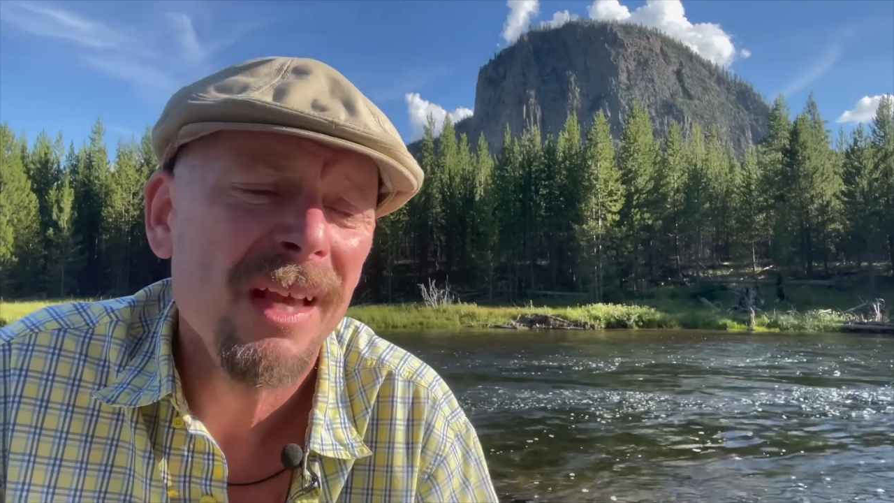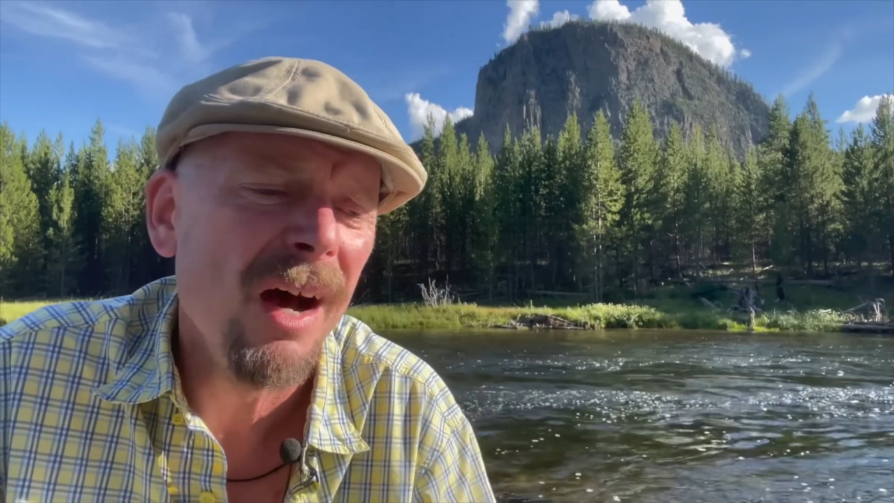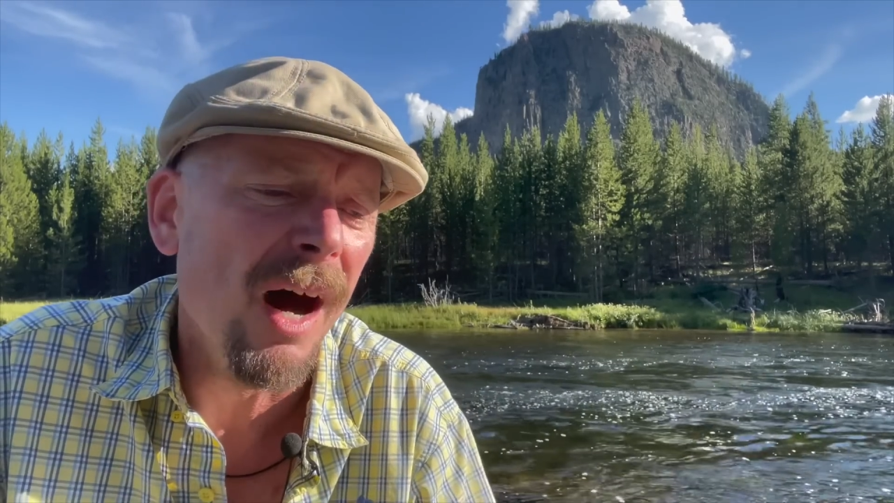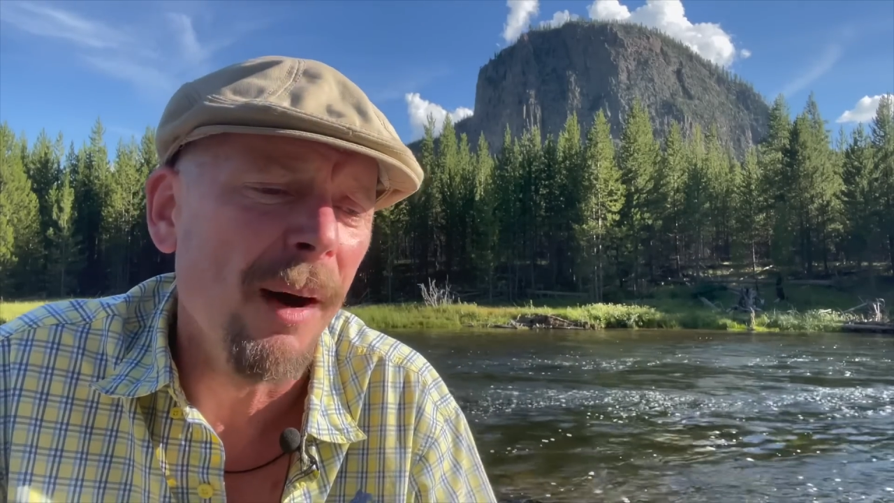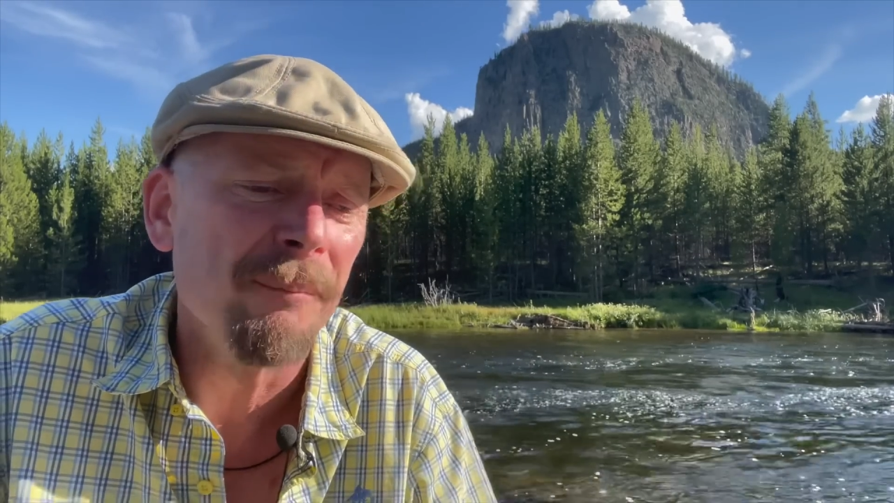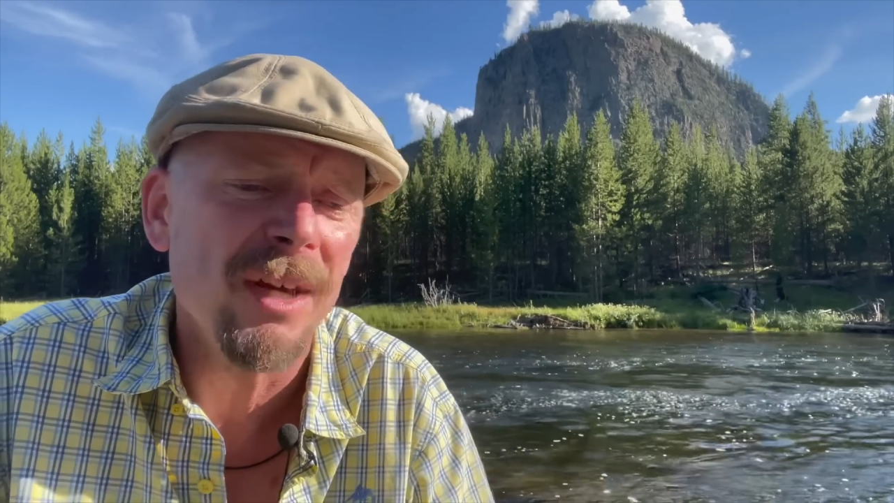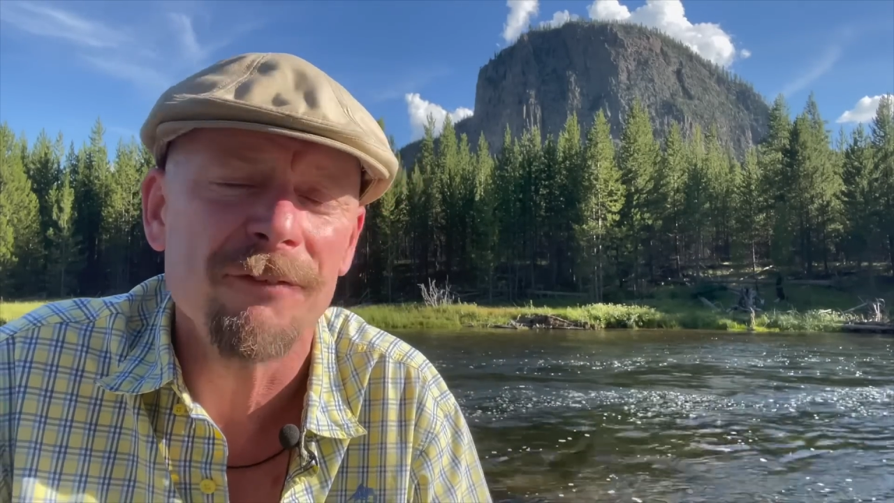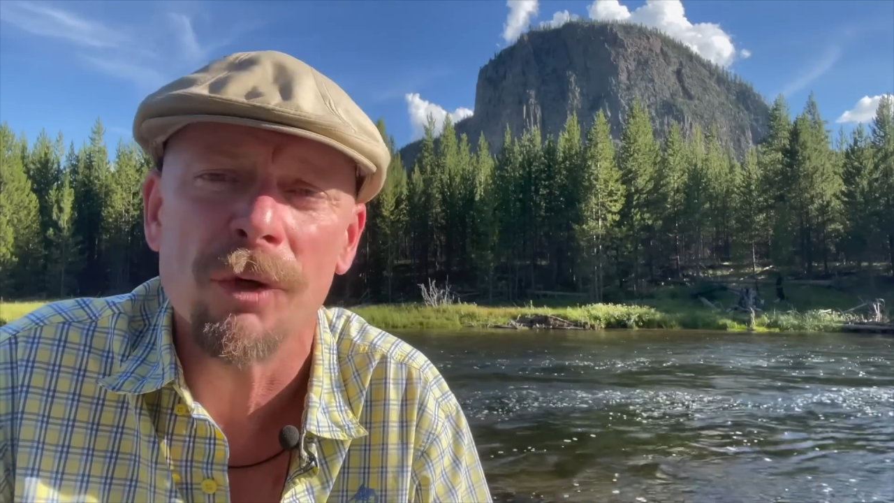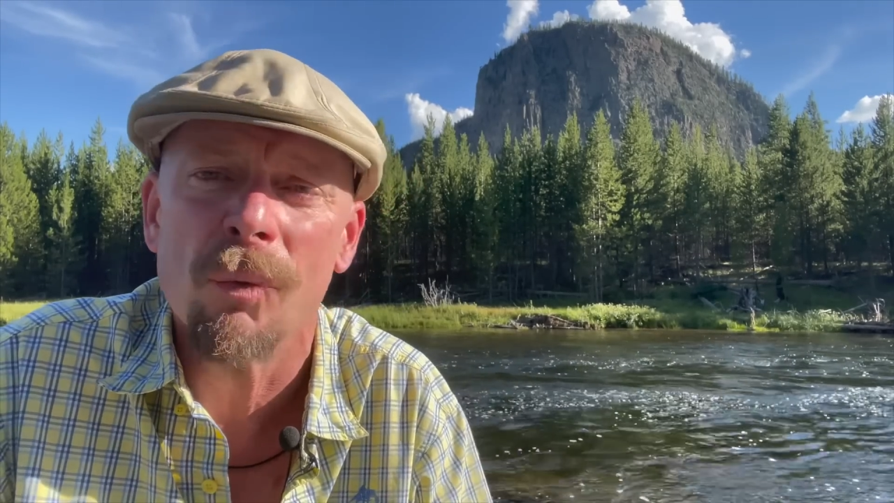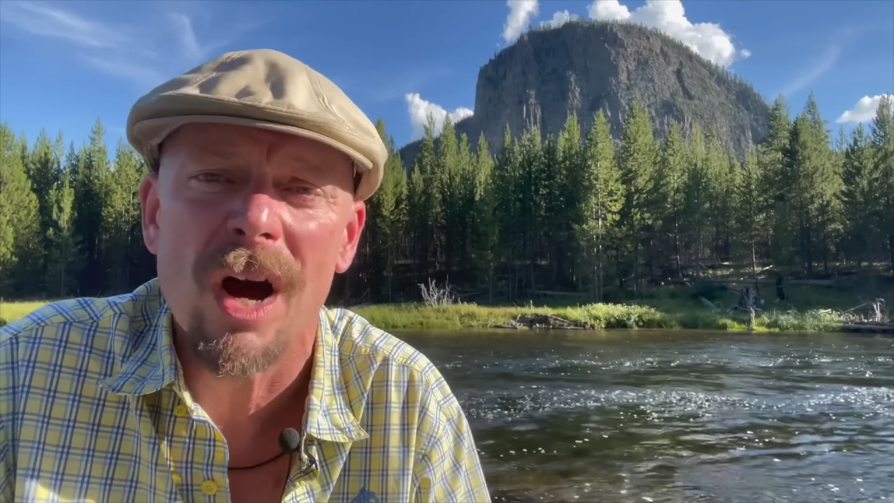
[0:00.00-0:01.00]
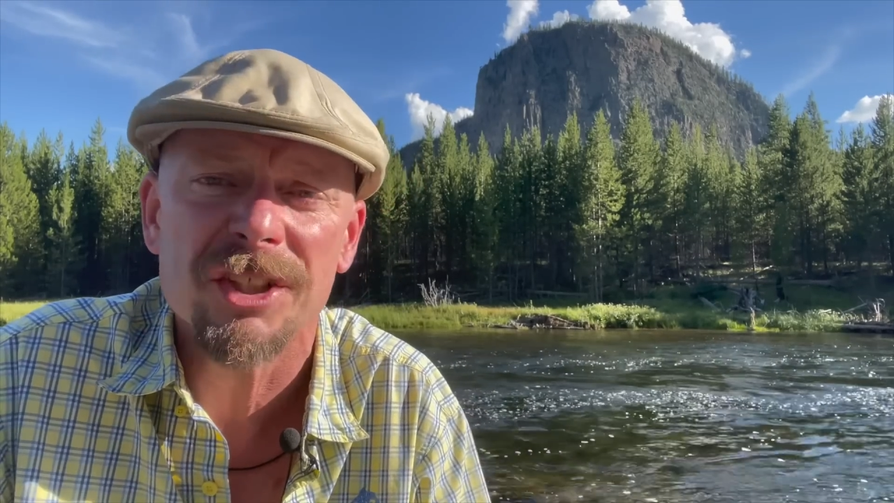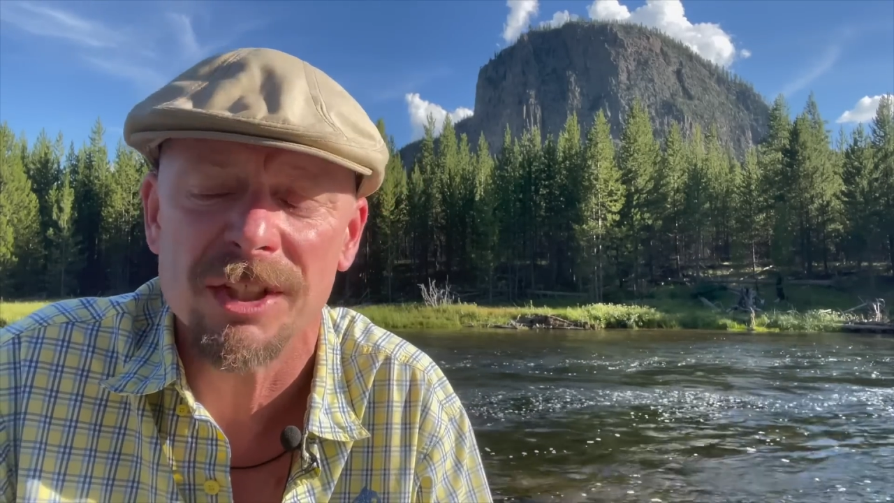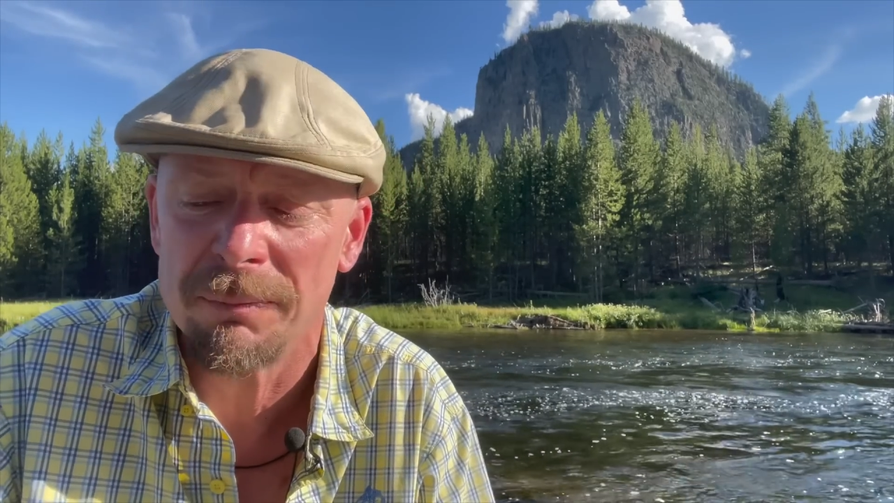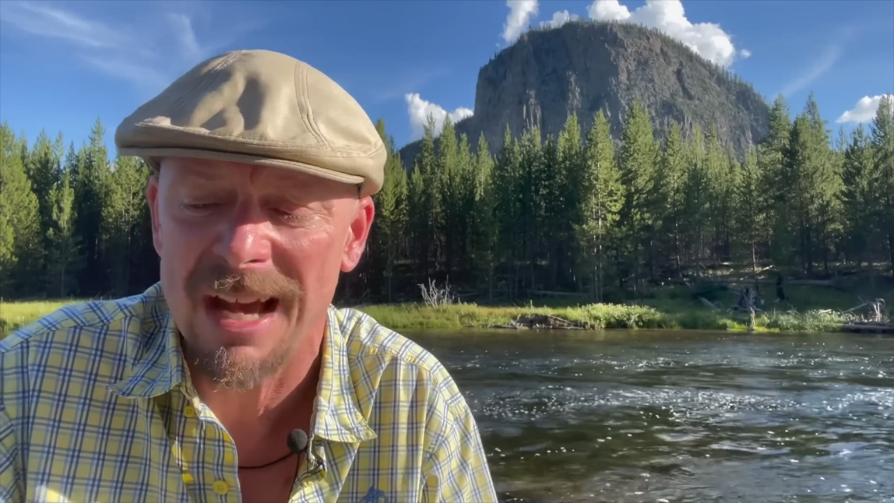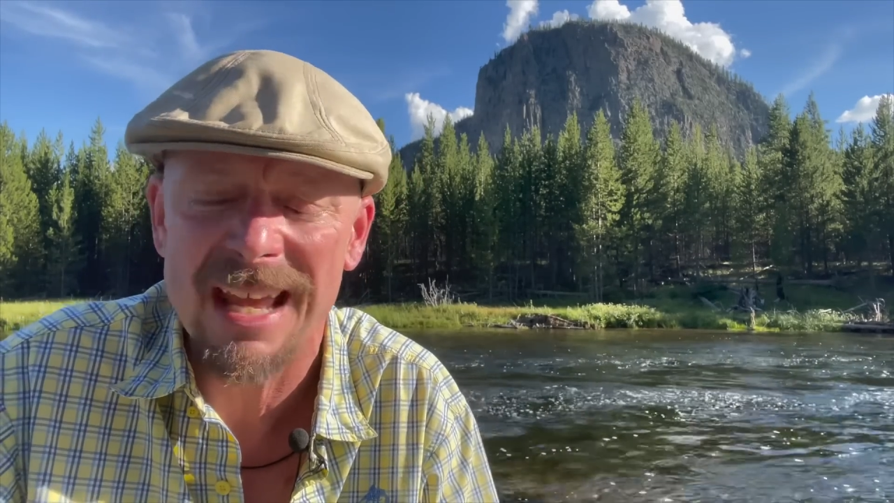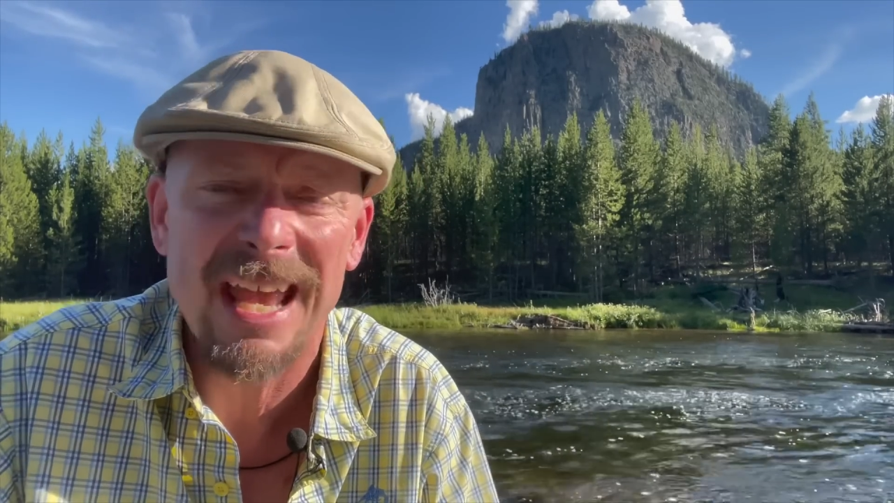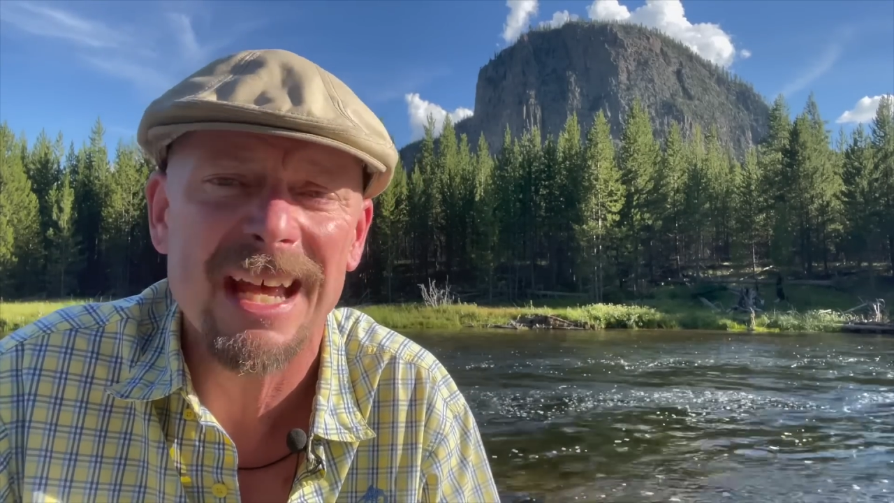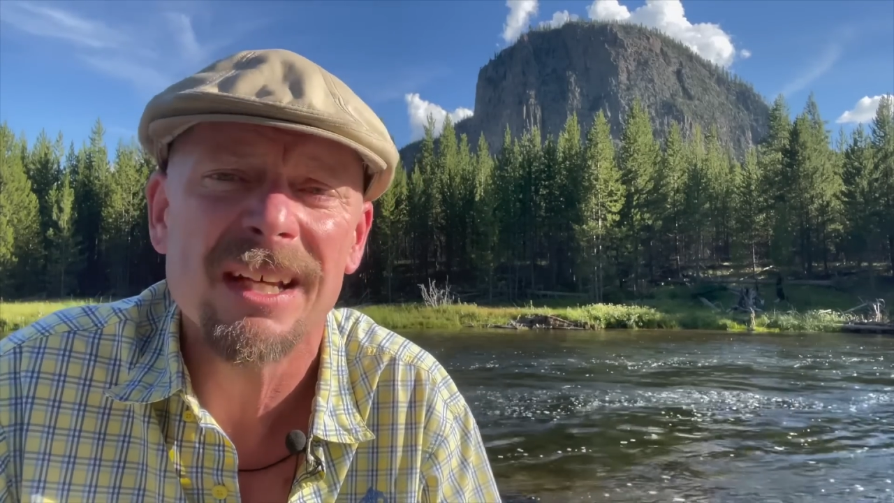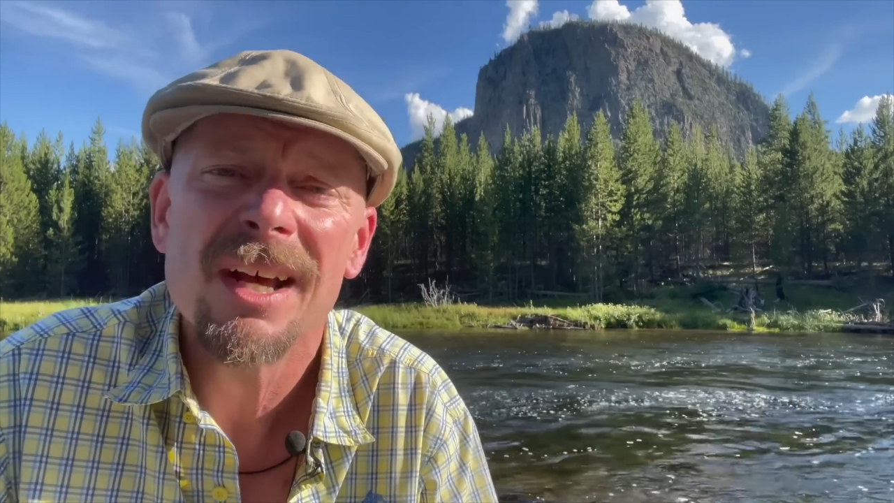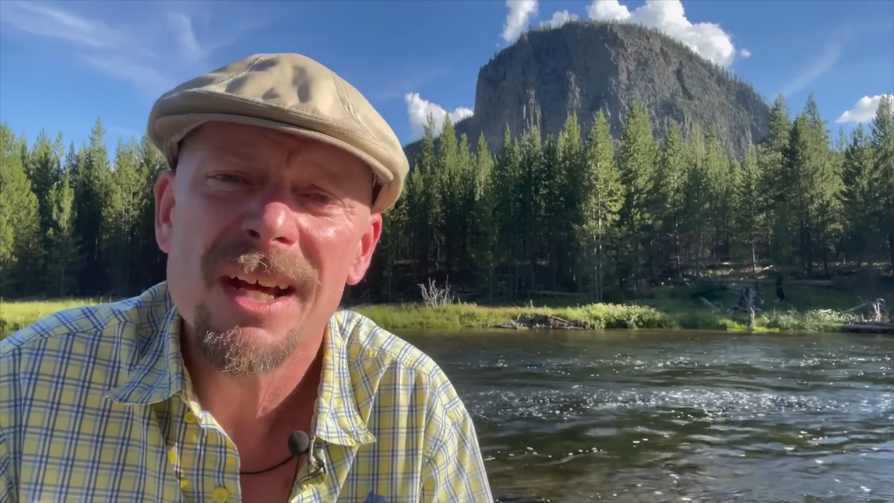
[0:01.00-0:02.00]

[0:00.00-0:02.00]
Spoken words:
If you're washing by hand,